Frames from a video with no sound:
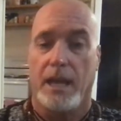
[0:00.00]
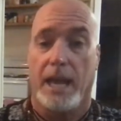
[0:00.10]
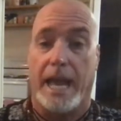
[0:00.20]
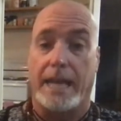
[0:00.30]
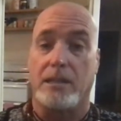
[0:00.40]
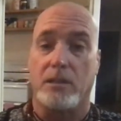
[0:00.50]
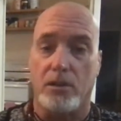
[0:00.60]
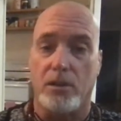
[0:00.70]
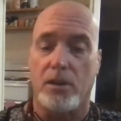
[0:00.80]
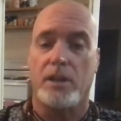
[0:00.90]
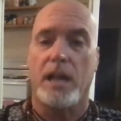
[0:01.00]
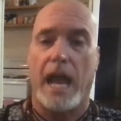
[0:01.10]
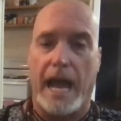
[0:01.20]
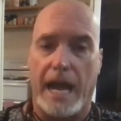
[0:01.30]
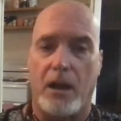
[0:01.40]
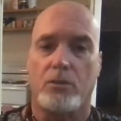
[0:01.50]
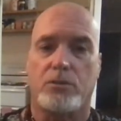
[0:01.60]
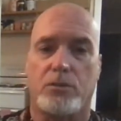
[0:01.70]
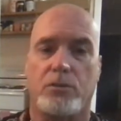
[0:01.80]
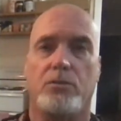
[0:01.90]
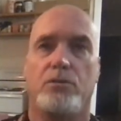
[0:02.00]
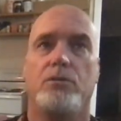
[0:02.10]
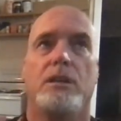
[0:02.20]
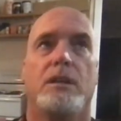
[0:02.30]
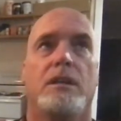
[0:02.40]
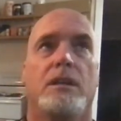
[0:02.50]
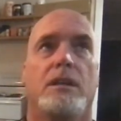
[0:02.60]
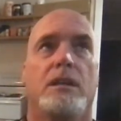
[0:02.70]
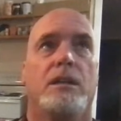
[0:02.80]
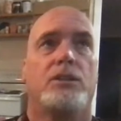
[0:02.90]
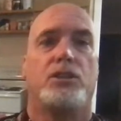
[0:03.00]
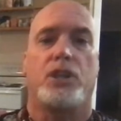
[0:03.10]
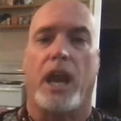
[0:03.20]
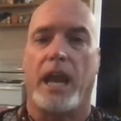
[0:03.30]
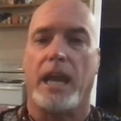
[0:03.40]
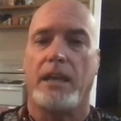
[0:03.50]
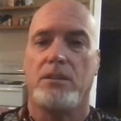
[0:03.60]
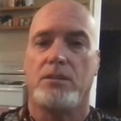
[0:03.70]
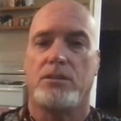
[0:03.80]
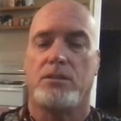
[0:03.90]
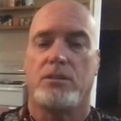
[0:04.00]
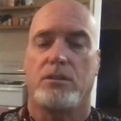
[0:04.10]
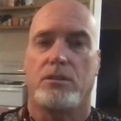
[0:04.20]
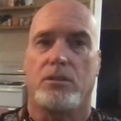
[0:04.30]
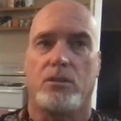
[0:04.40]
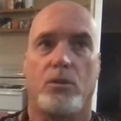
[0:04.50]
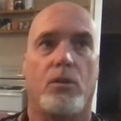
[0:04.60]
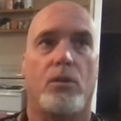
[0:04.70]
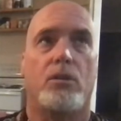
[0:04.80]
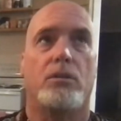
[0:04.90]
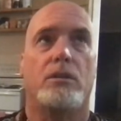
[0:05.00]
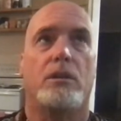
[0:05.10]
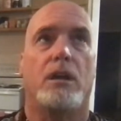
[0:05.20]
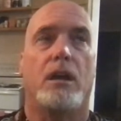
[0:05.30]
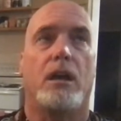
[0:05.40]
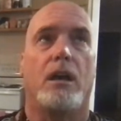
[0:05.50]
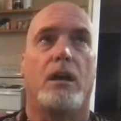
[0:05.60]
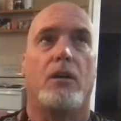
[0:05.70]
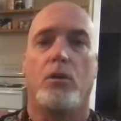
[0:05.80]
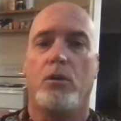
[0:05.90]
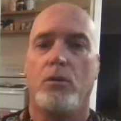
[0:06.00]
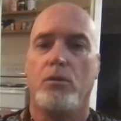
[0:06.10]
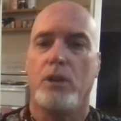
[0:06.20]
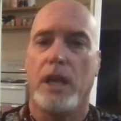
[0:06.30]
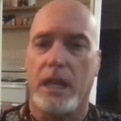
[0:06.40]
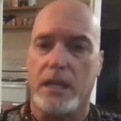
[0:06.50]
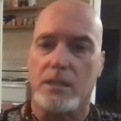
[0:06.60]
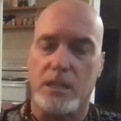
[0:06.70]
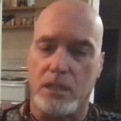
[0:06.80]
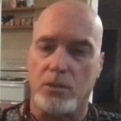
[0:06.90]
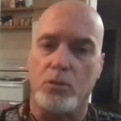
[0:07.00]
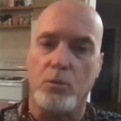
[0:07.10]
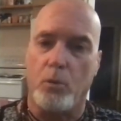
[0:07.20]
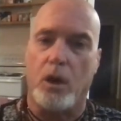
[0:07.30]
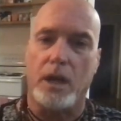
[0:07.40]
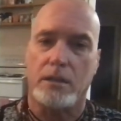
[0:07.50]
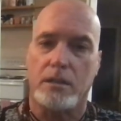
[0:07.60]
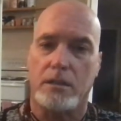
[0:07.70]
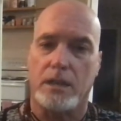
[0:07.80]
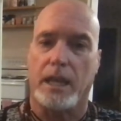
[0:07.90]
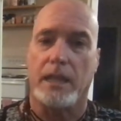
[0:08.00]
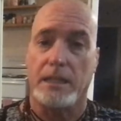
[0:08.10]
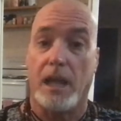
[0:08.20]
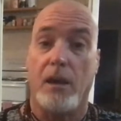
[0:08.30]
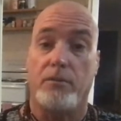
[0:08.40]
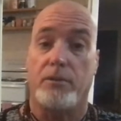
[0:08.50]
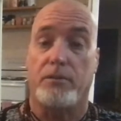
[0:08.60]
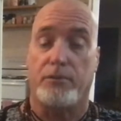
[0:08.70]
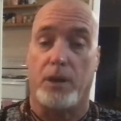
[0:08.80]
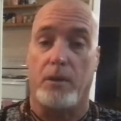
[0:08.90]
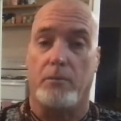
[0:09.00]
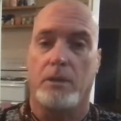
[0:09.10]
and learn how to change your who it is that you want to get love from.